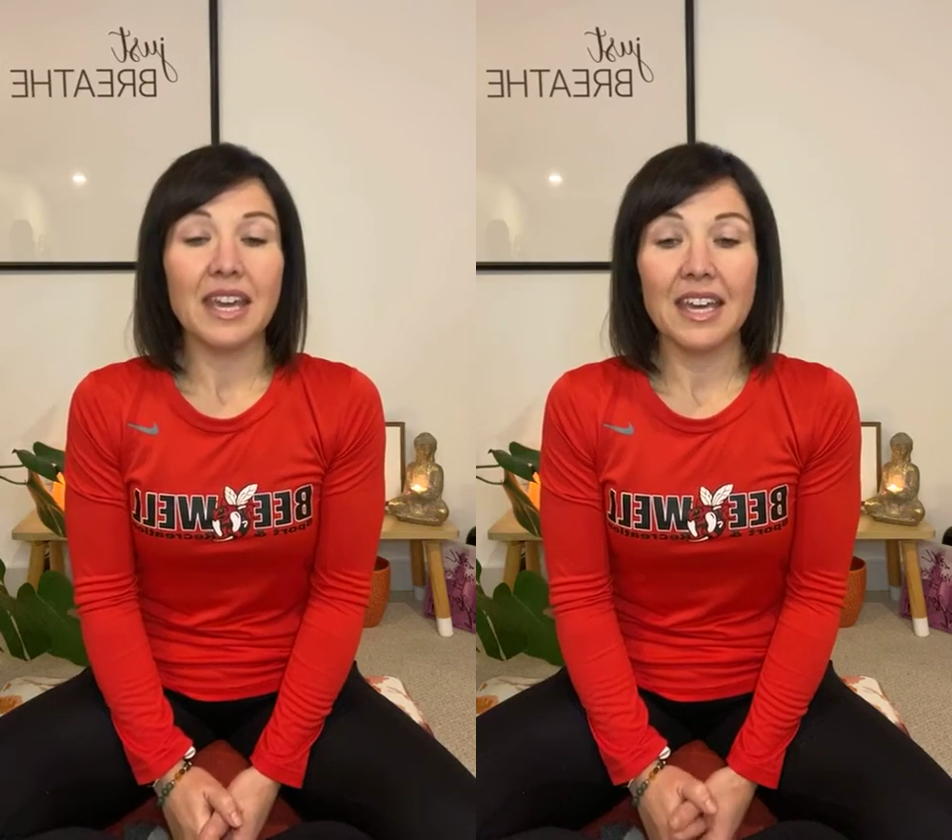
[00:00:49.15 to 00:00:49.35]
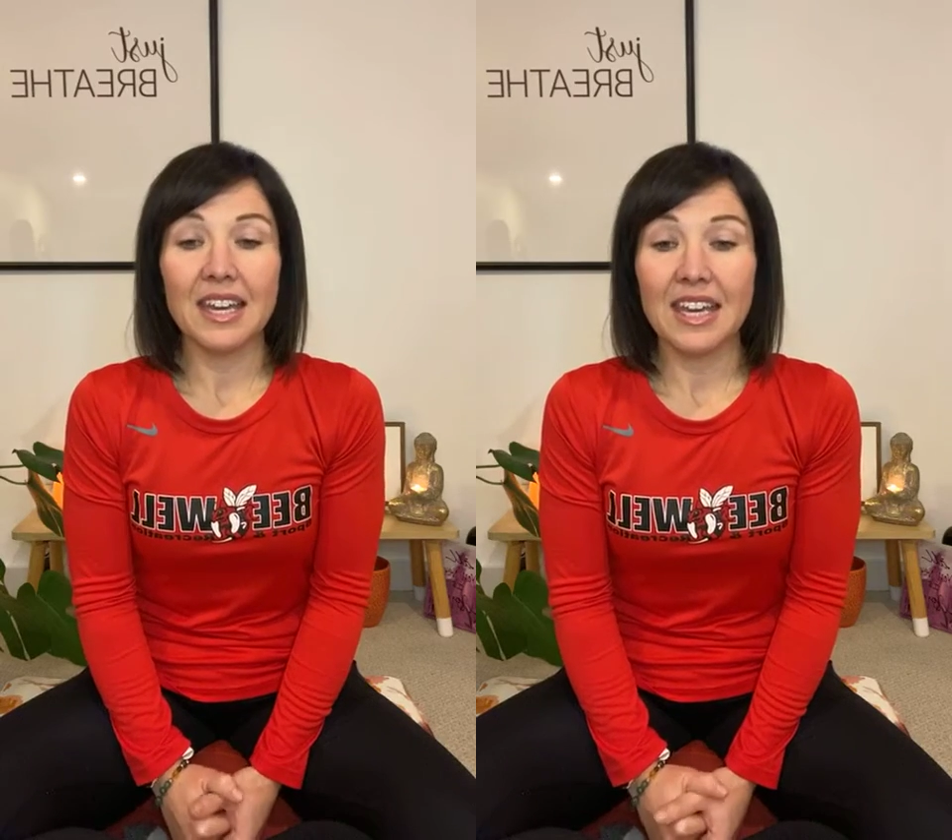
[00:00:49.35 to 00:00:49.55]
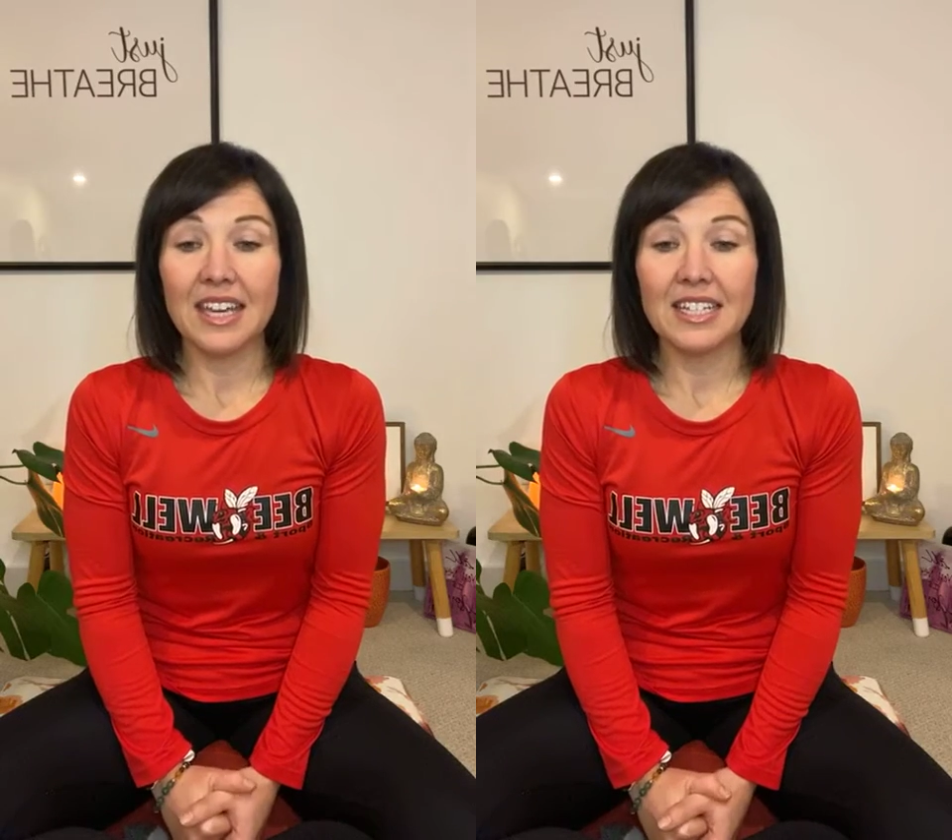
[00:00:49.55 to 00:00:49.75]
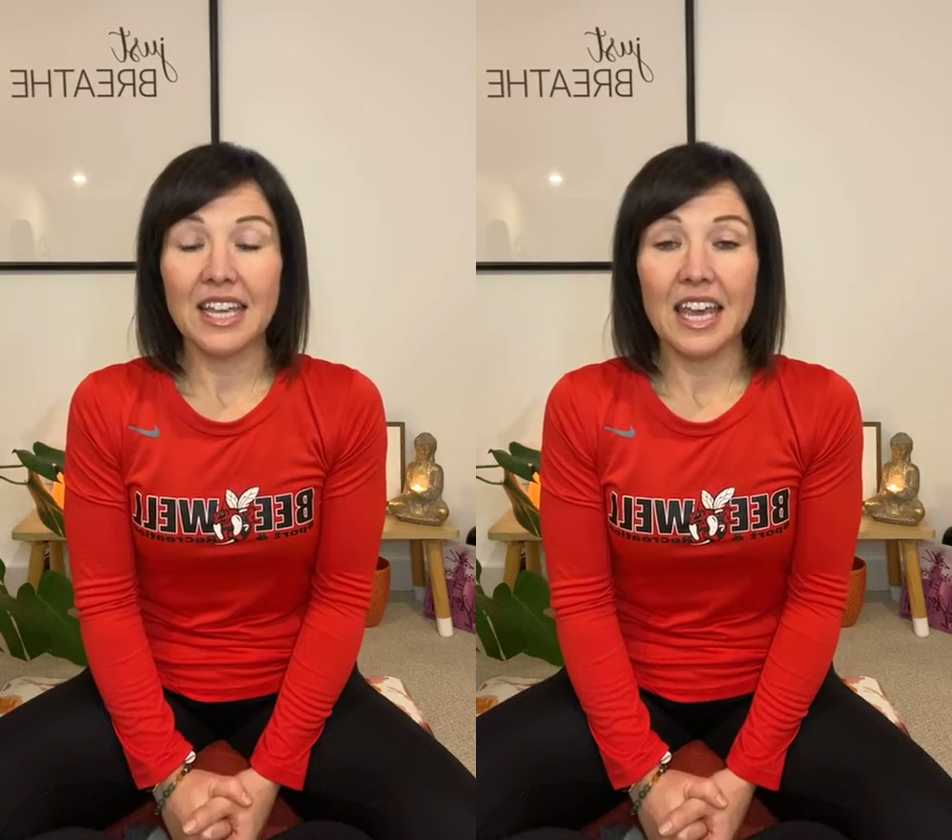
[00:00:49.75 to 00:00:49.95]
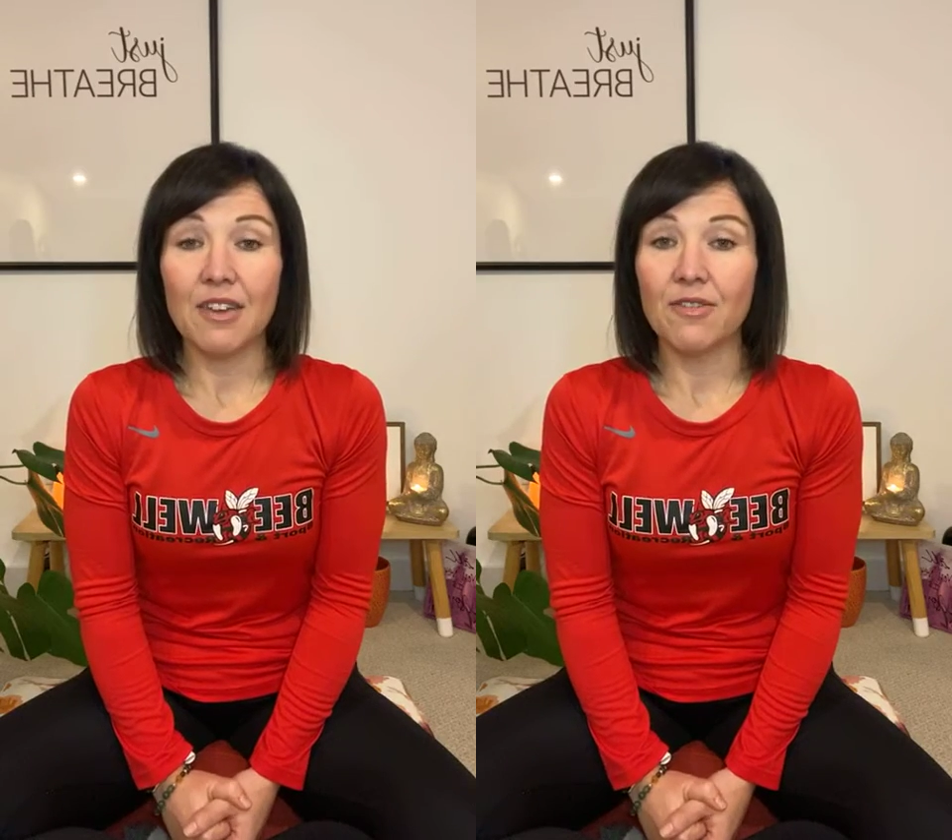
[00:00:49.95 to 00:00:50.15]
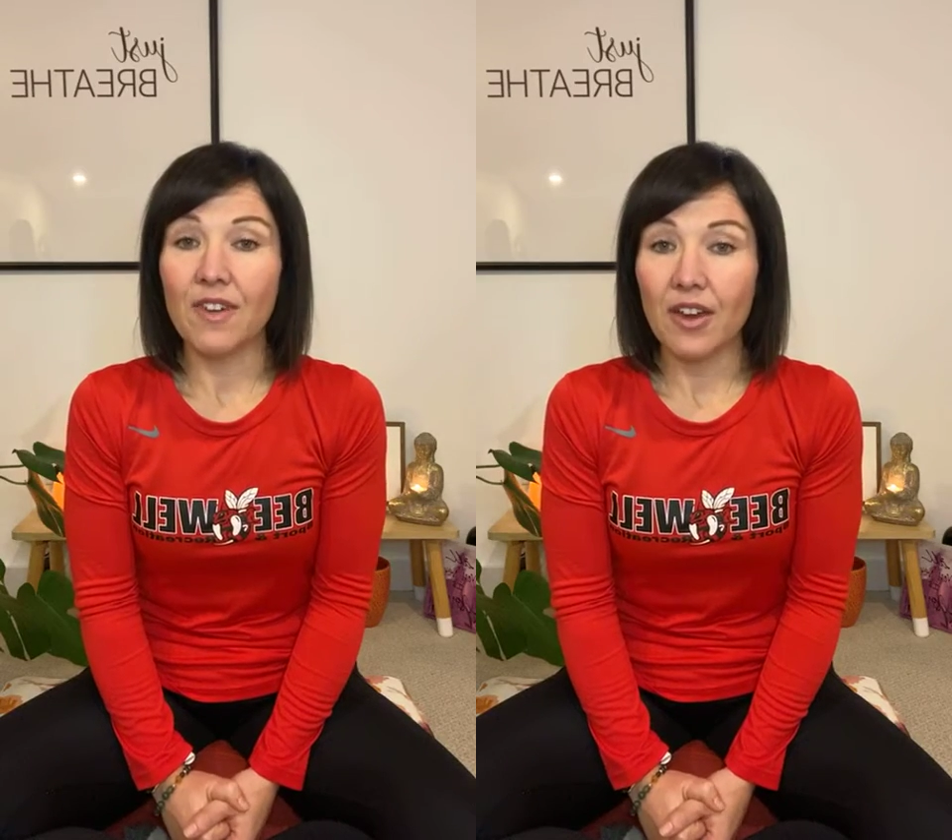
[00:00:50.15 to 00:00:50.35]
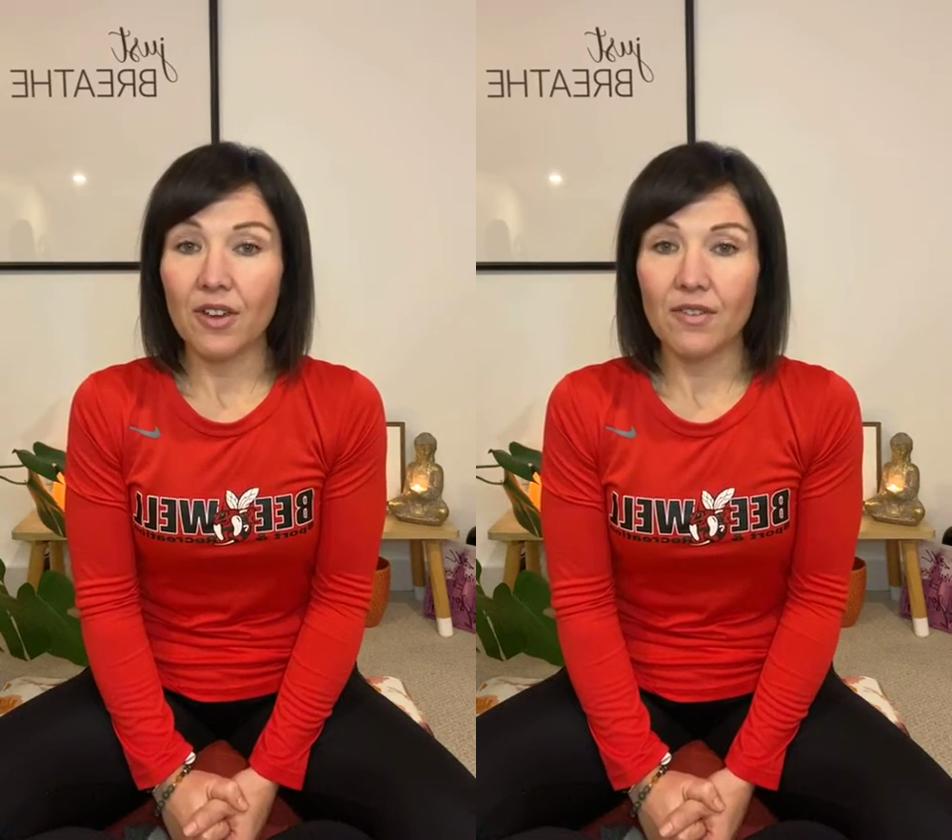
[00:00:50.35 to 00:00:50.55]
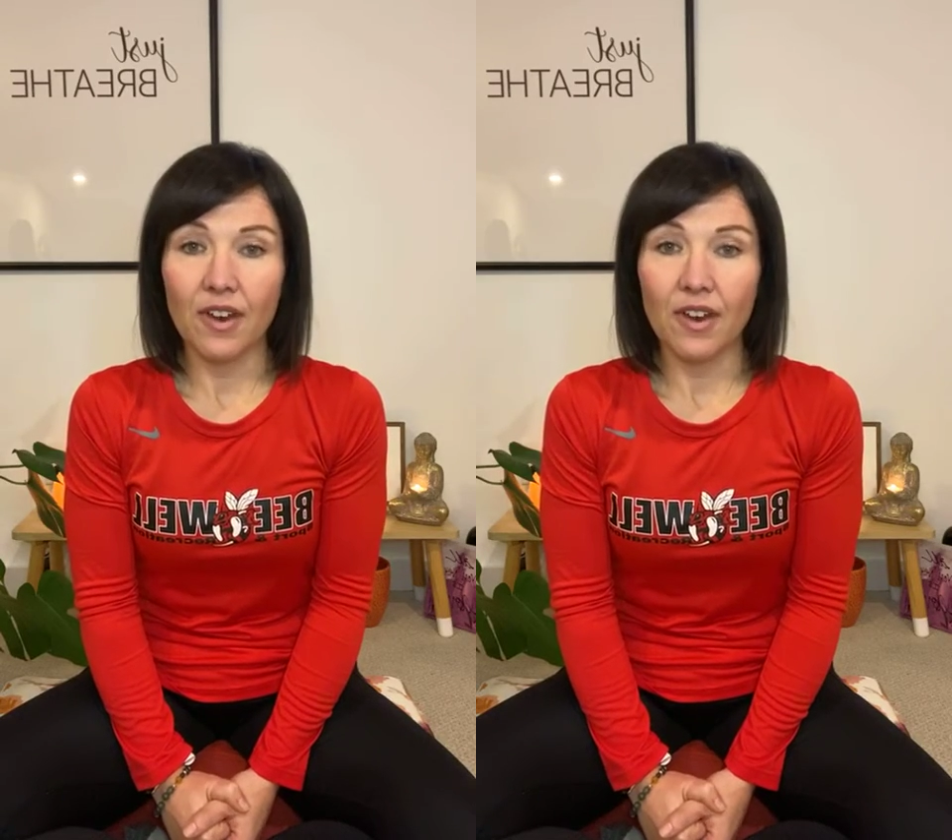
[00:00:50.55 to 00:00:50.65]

it is a very,